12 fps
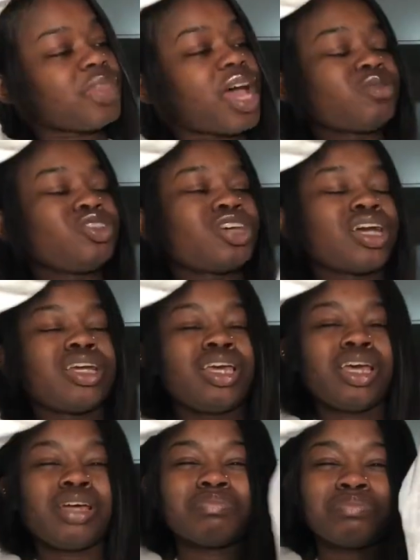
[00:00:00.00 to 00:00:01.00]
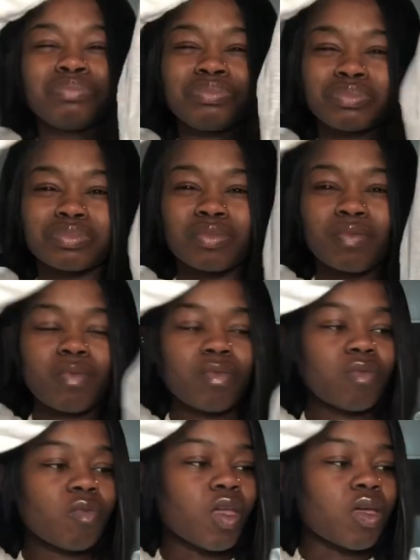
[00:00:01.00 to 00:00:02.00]
I was trying to get
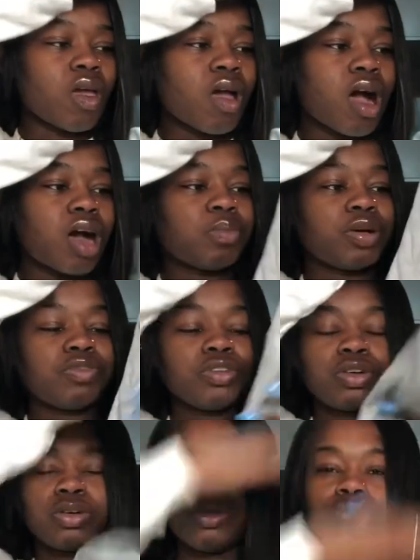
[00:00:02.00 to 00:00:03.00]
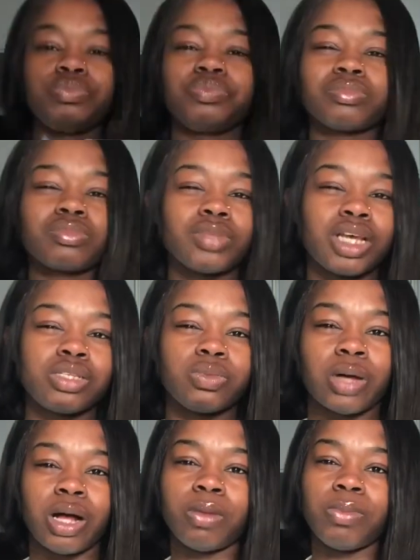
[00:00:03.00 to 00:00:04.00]
a puffer coat as
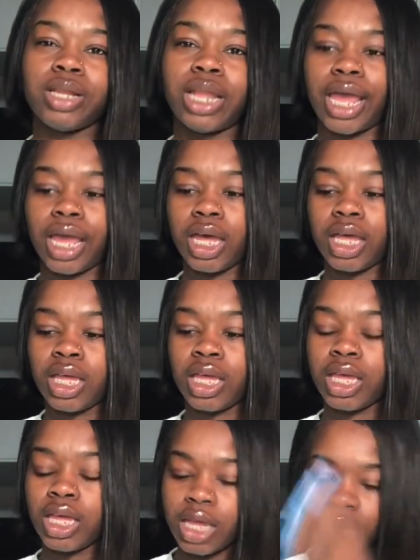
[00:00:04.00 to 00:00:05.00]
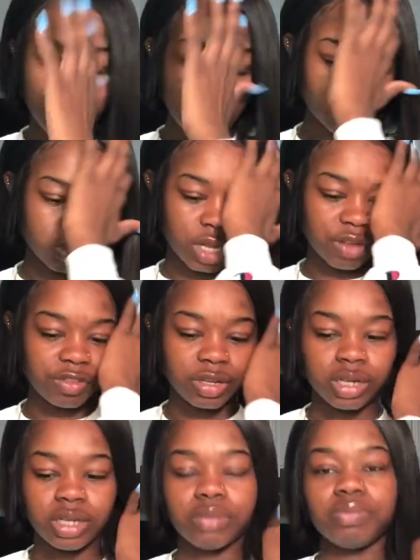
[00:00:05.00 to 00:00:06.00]
well, but like I was not feeling
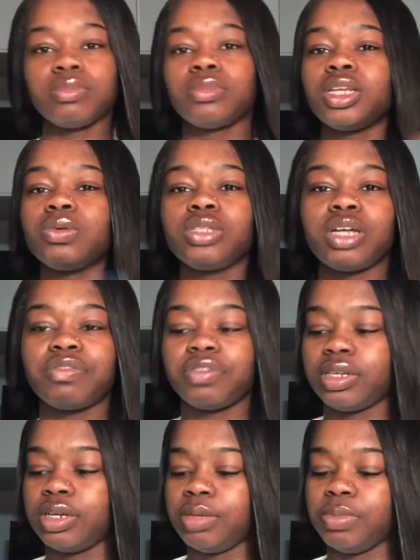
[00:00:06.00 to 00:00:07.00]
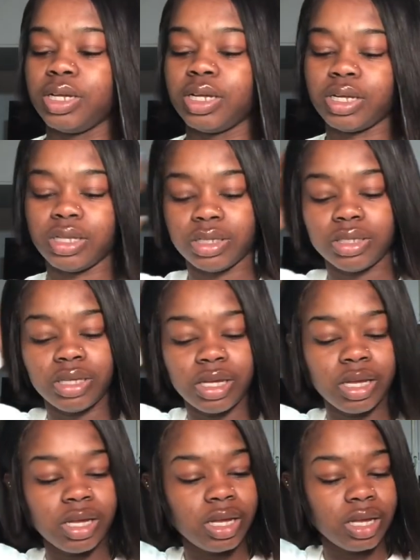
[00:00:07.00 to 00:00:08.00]
it because
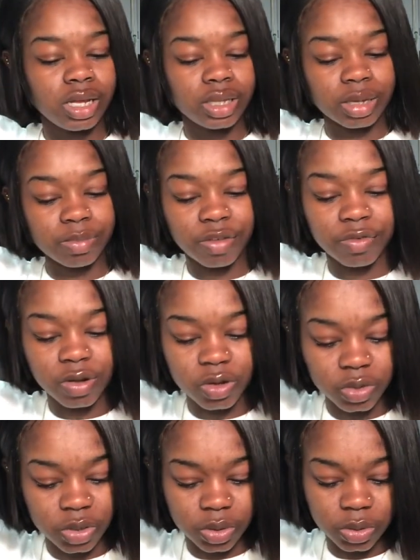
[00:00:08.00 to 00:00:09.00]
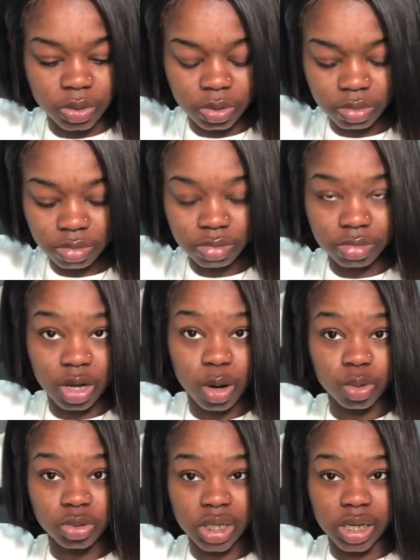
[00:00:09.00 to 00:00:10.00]
them puffer coats was
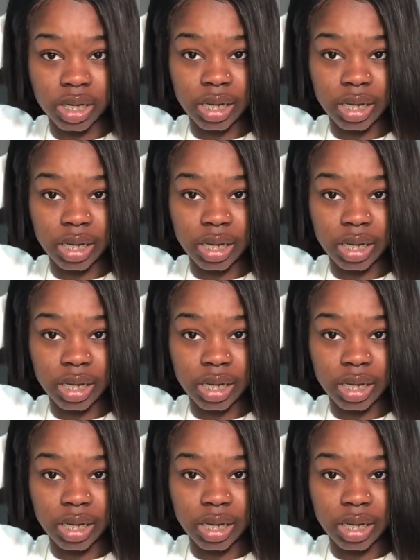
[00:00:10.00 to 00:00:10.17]
OD.